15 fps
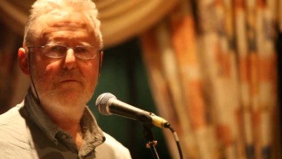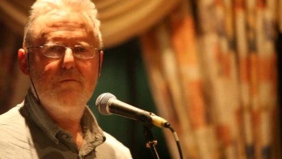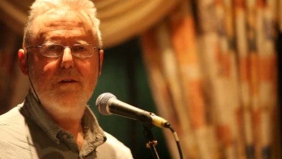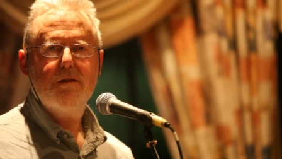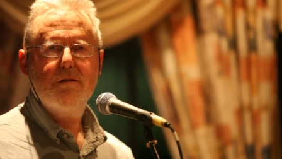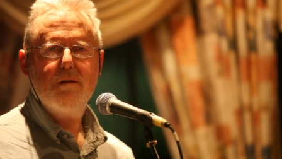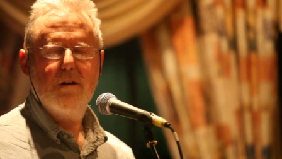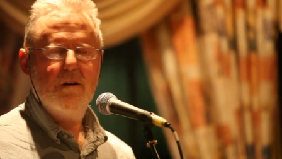
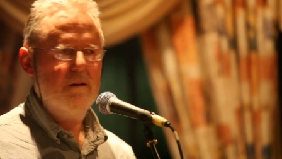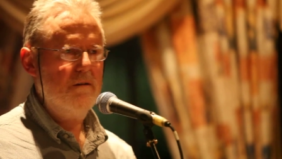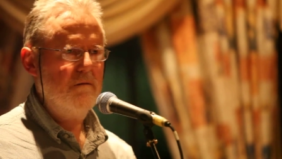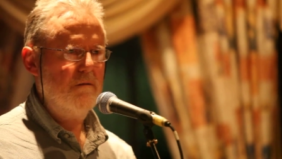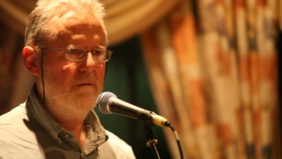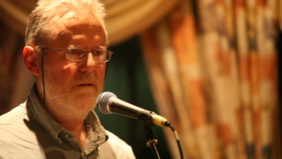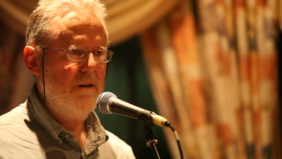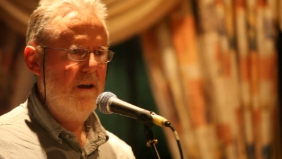with uh,
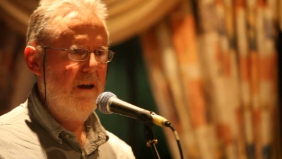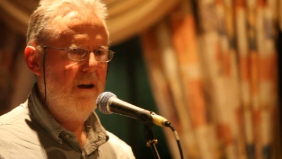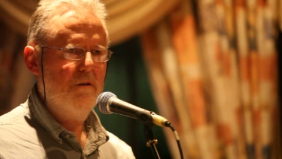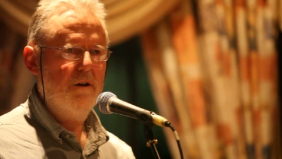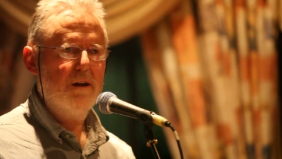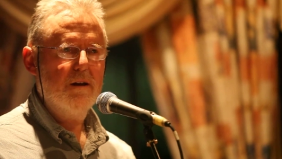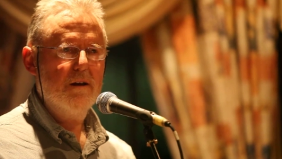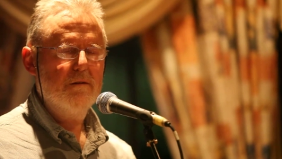
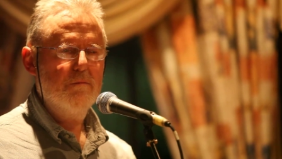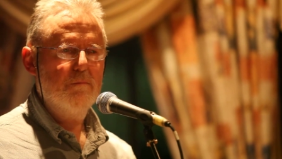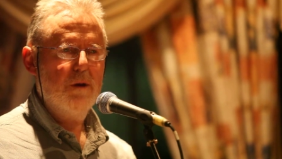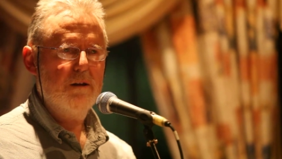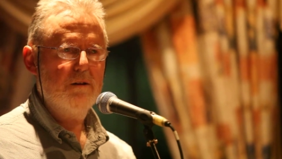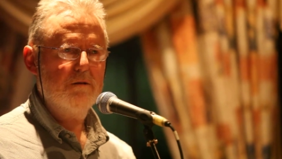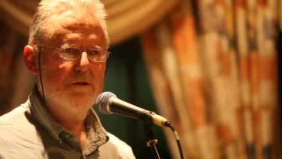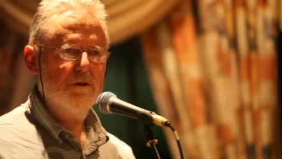caring and
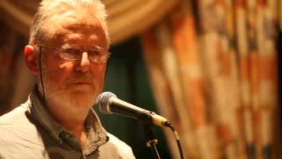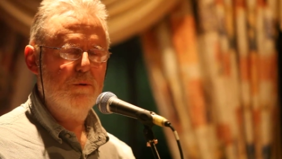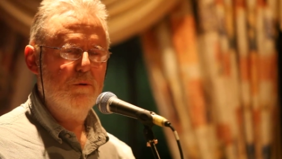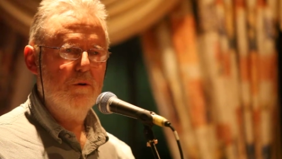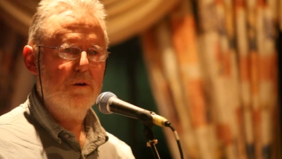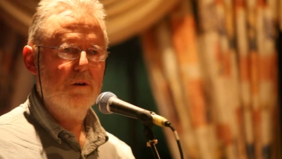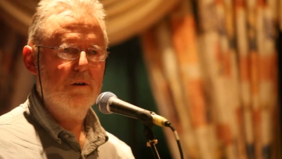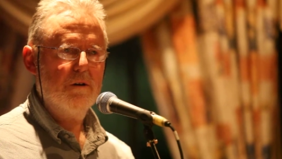Mel's
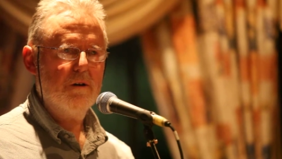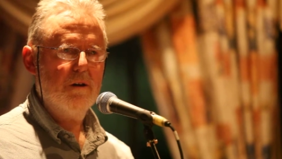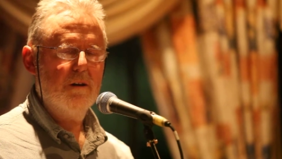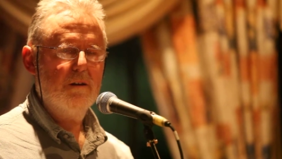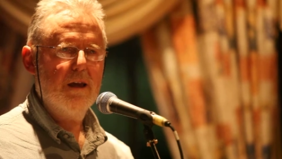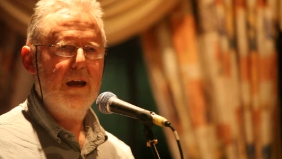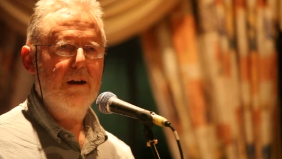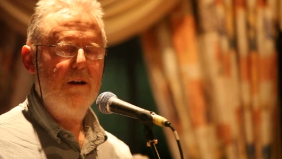book and
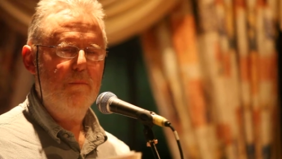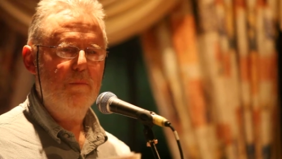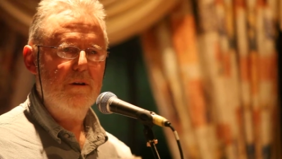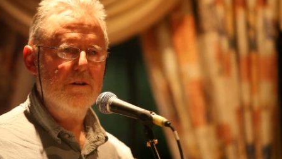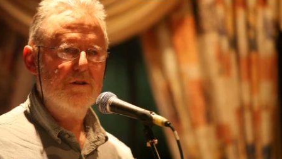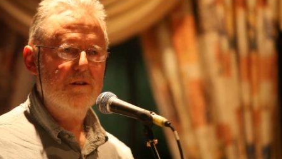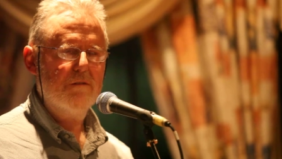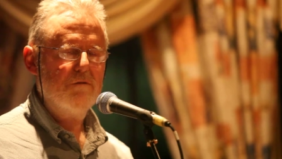the air
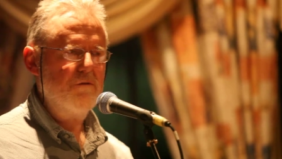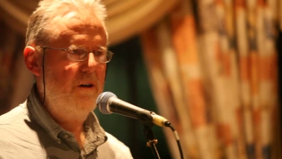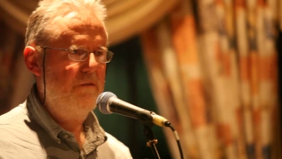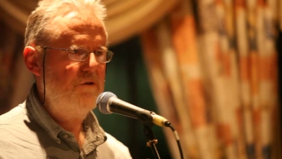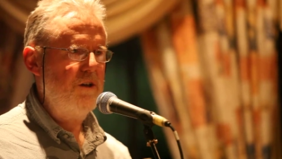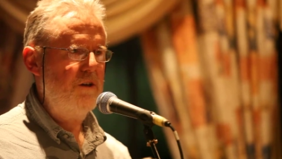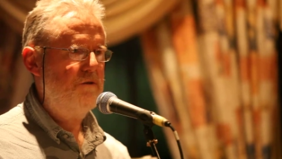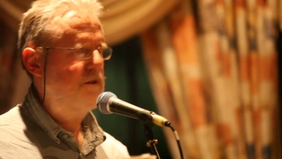ambulance, I've, I've
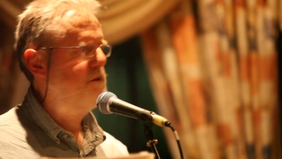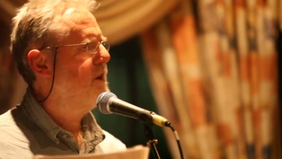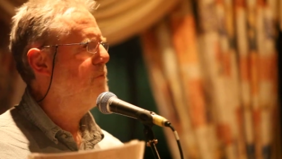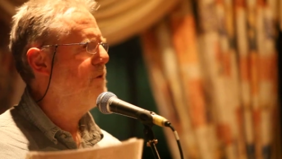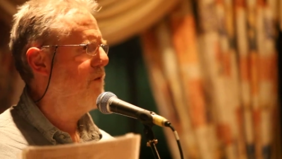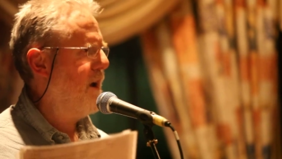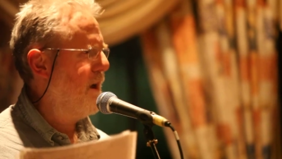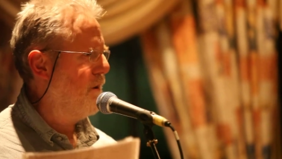chosen a theme
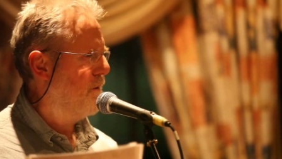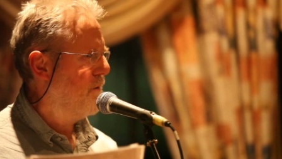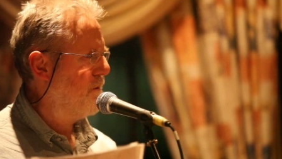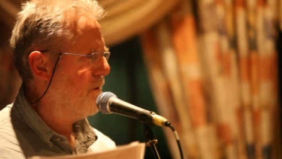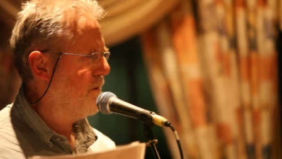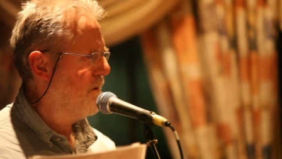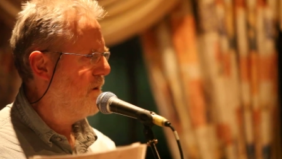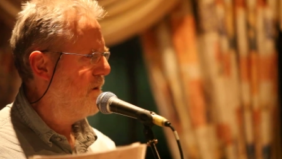of health
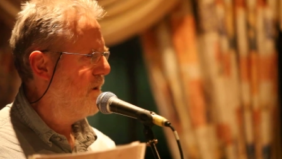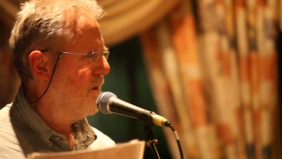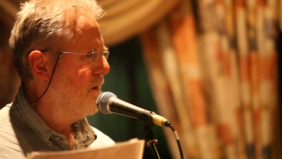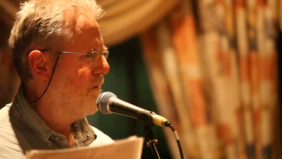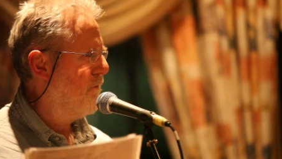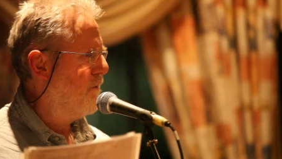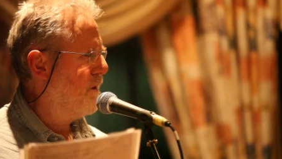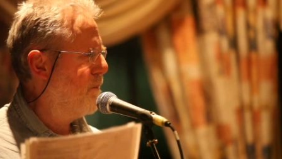
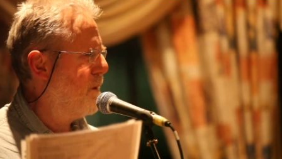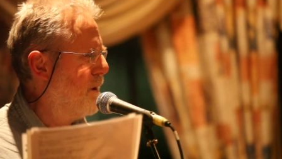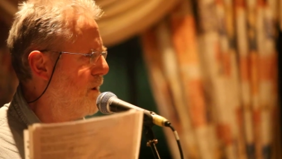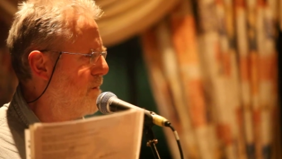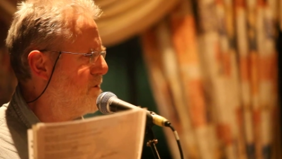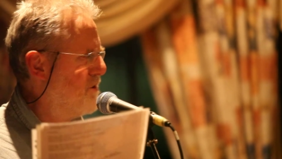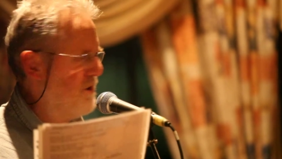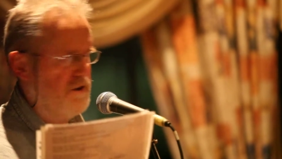for the
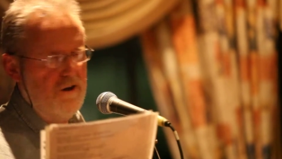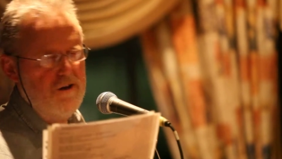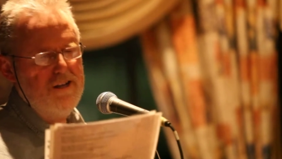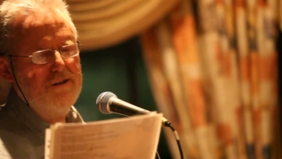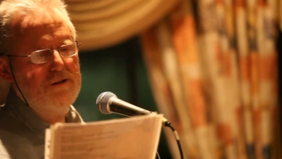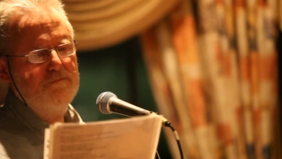poems tonight.